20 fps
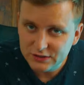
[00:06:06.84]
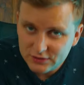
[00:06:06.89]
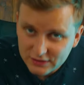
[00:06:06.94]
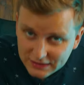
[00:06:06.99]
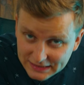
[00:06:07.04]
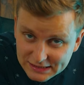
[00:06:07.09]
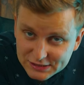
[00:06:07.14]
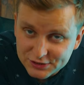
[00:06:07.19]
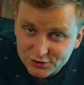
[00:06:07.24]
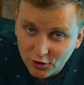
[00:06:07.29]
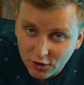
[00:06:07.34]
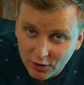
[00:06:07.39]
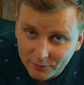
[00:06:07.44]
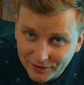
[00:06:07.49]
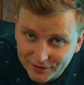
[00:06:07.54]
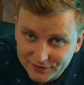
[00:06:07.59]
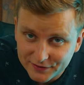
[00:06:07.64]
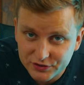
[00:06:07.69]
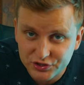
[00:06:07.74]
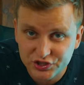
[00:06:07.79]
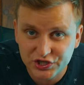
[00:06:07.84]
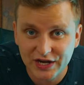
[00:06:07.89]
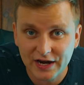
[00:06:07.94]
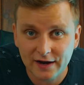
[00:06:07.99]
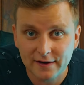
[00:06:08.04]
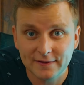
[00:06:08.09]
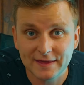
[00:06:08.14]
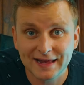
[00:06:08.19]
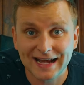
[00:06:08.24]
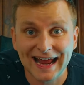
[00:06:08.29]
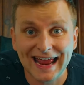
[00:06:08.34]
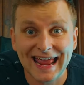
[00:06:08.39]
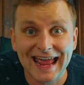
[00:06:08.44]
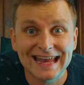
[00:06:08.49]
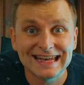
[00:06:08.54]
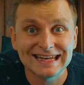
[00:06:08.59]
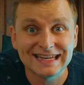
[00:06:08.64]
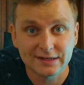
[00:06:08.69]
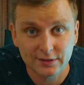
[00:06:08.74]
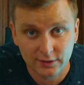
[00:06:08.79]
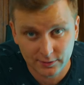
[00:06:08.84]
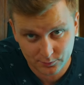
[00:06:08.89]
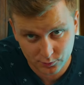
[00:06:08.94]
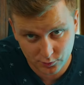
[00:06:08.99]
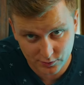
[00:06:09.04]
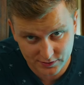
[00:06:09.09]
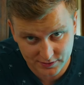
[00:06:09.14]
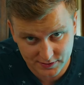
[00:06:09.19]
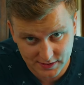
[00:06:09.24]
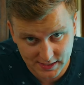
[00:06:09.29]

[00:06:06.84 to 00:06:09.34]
So let's talk about the chair that I ended up with